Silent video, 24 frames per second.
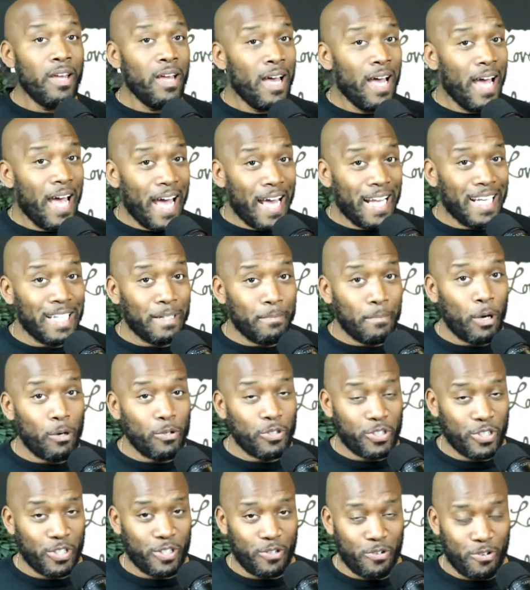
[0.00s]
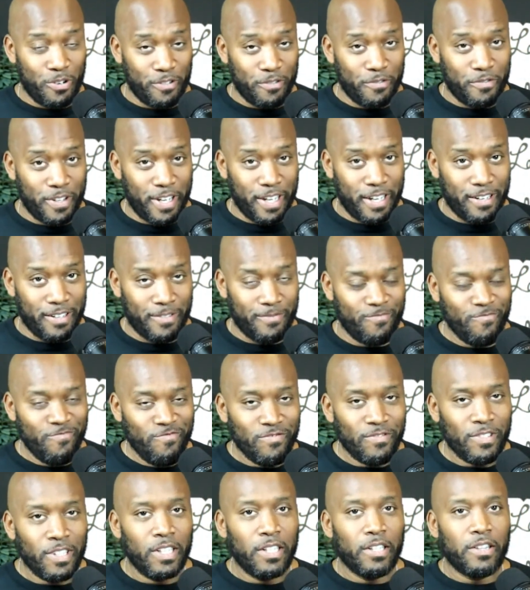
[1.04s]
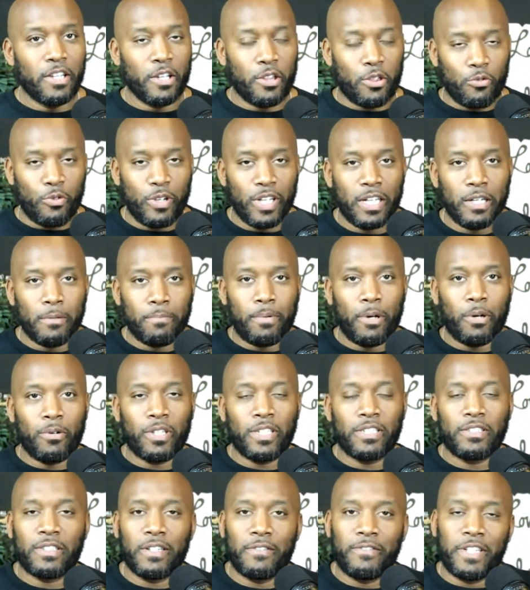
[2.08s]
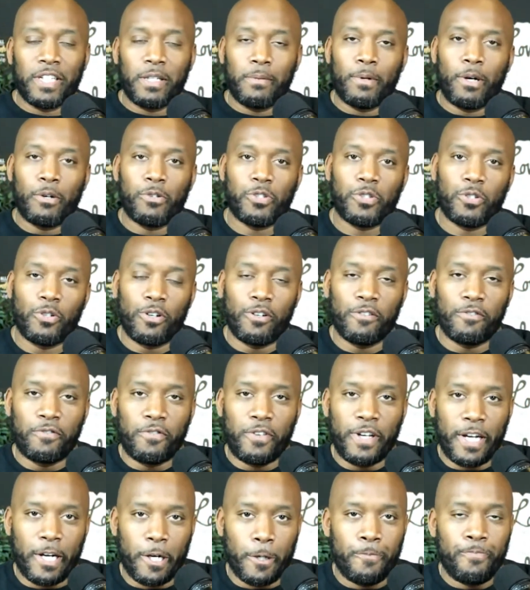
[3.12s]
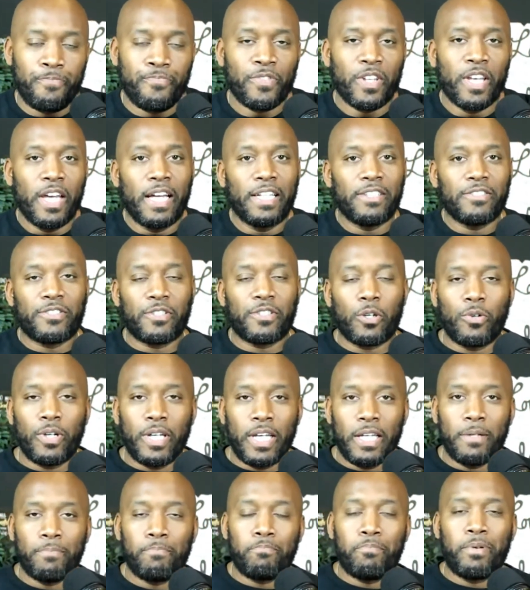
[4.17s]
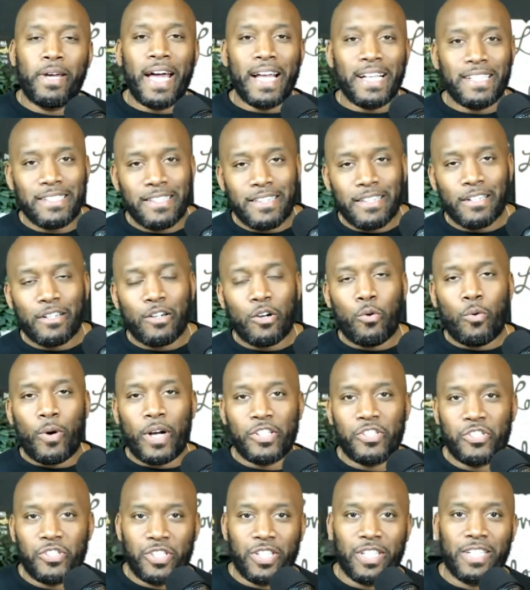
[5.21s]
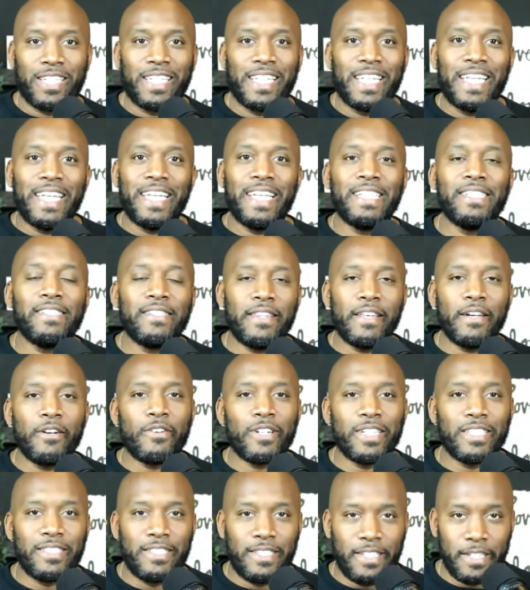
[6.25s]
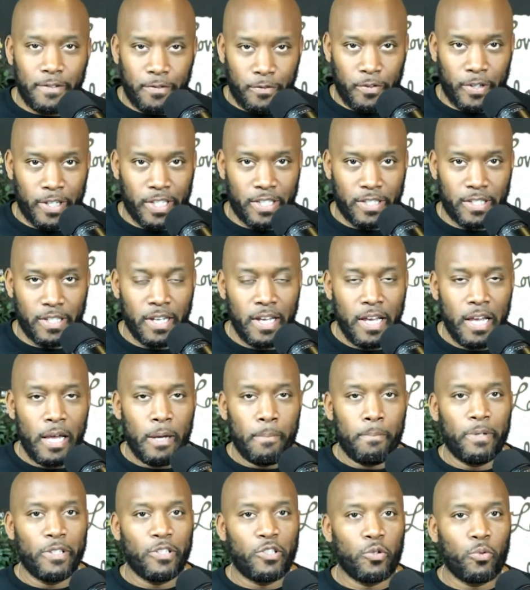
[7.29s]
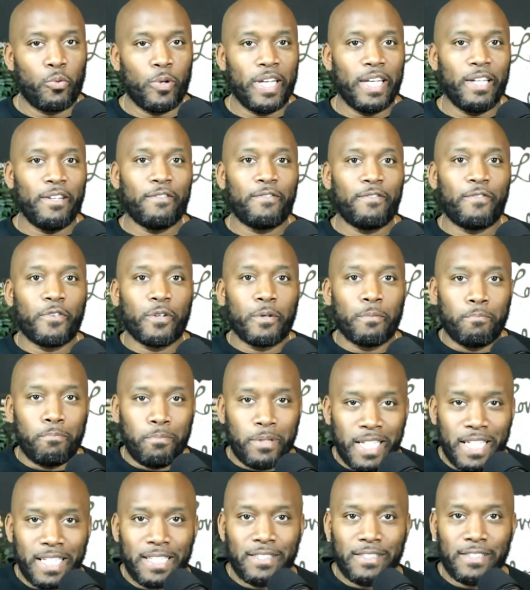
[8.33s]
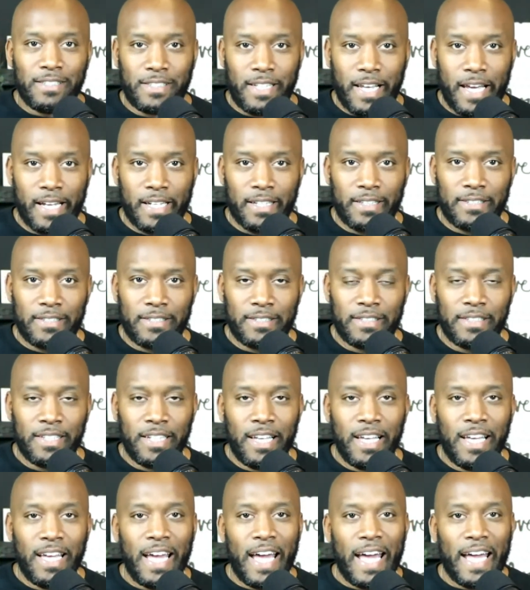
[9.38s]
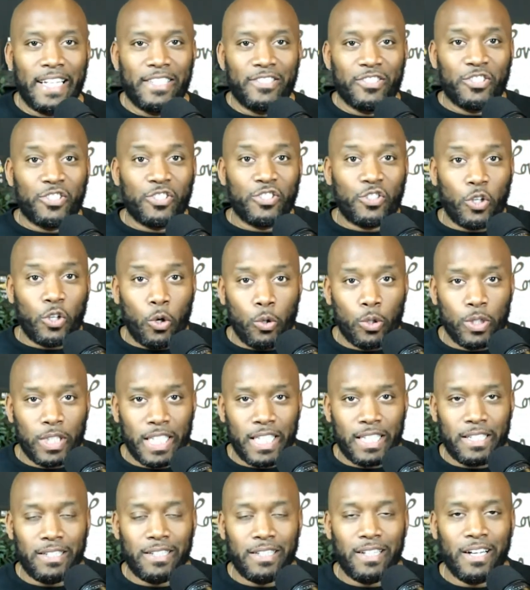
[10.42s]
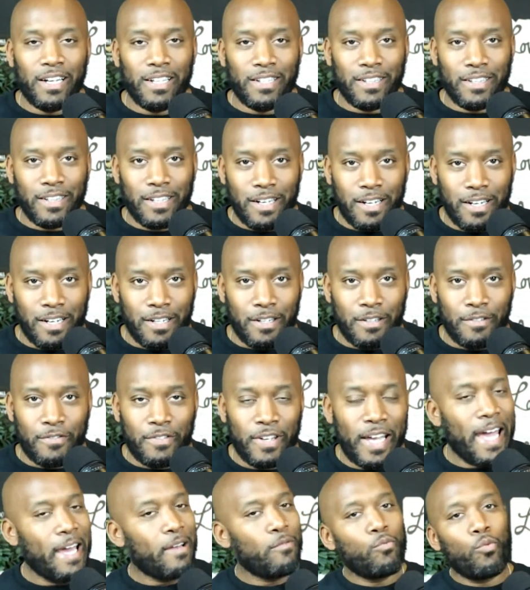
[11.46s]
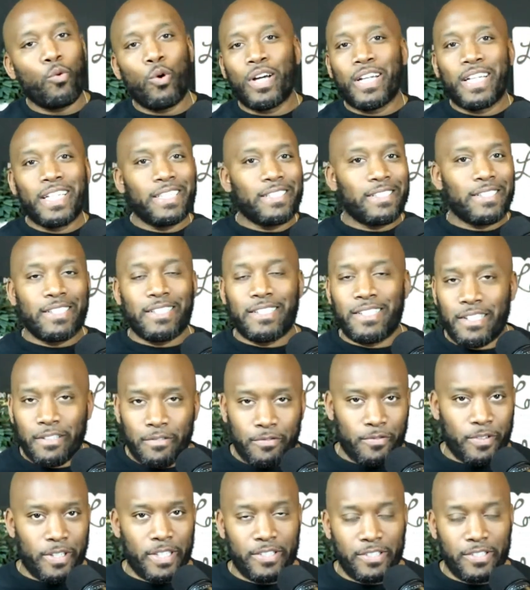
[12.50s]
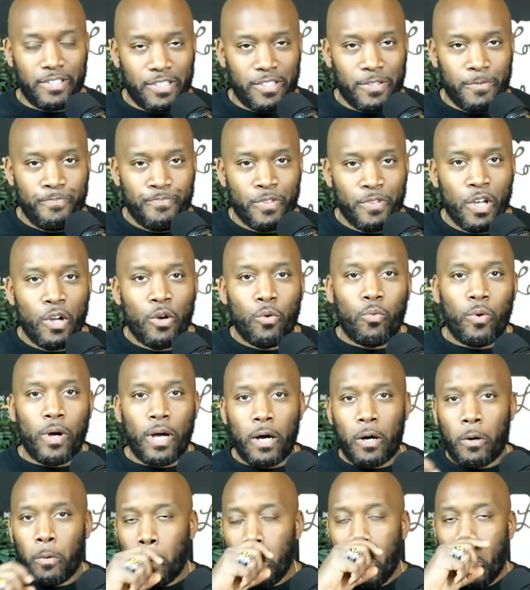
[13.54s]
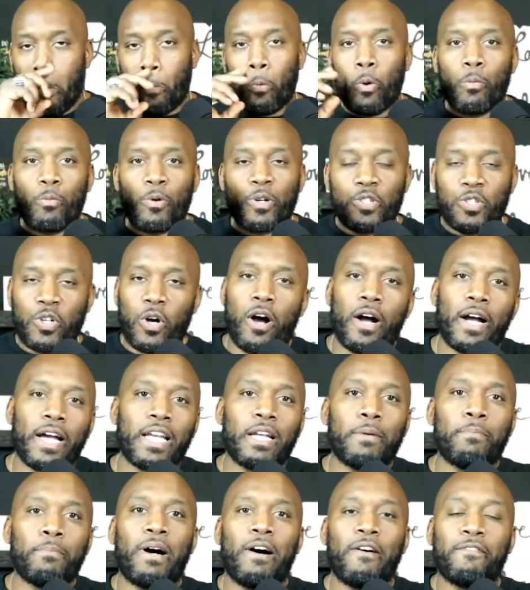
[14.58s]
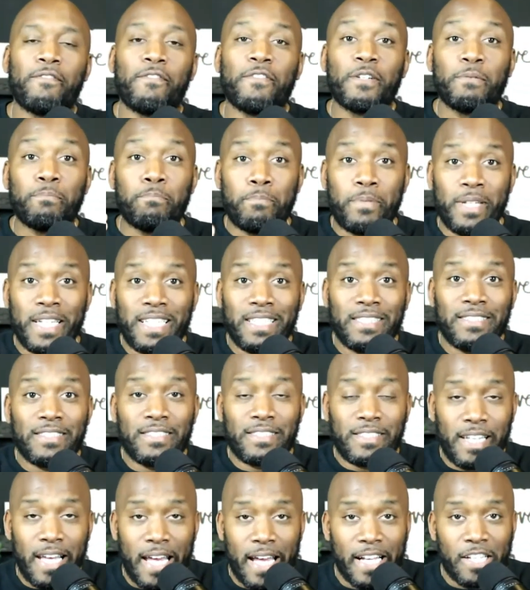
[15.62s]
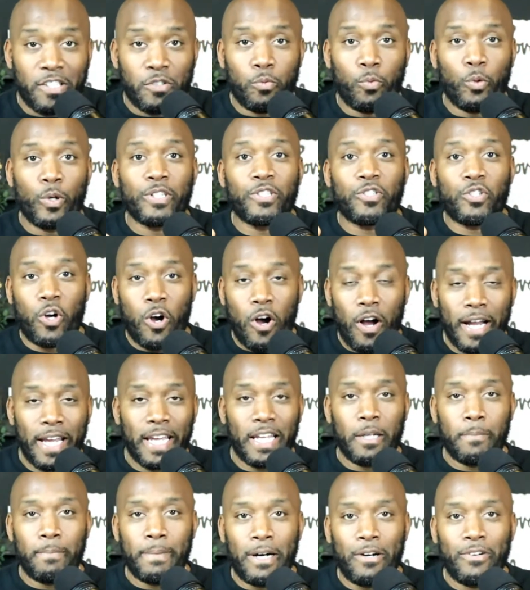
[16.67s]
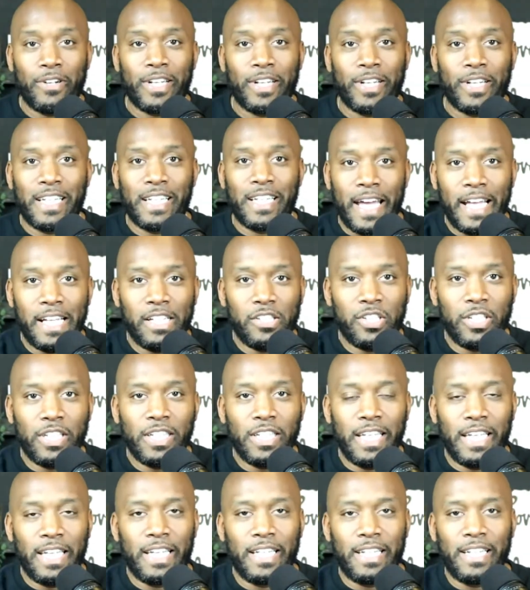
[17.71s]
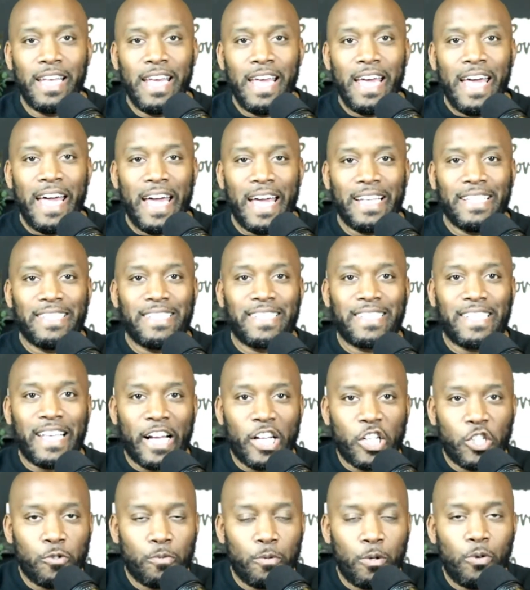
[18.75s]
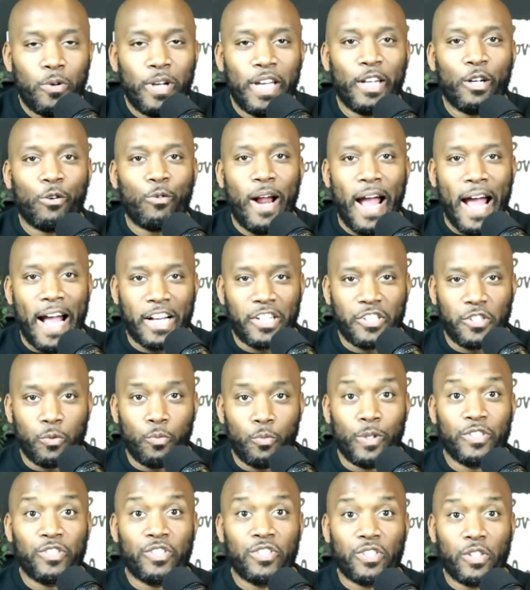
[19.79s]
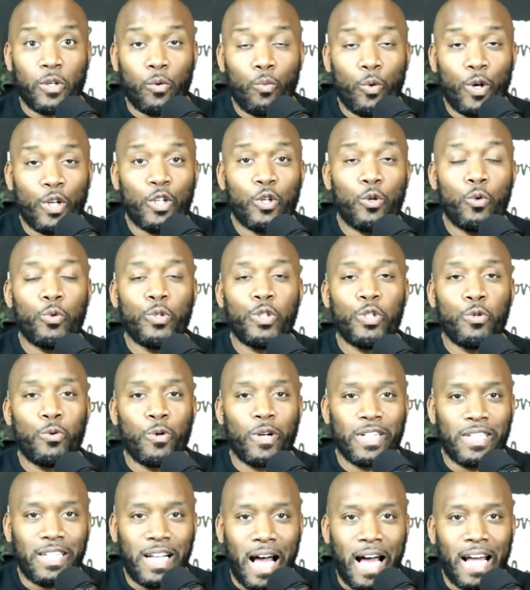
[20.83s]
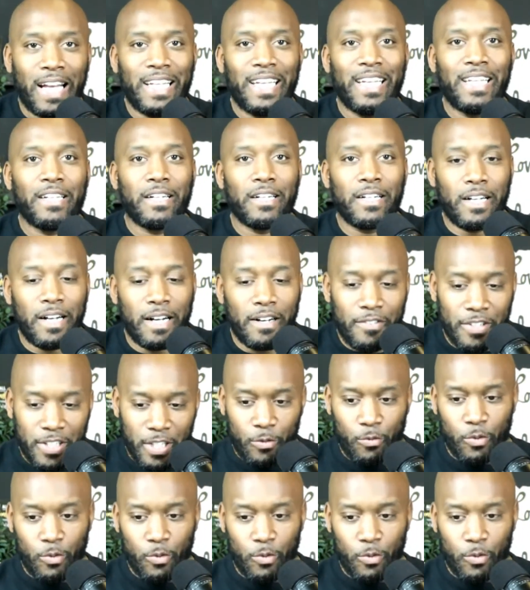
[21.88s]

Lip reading: an emotional affair. The three components of an emotional affair. And so it begs the question, is there a difference between forbidden sex and stolen love? And what is the difference? Well, when we're talking about forbidden sex, we're talking about engaging in a sexual interaction with someone who you are not in a covenant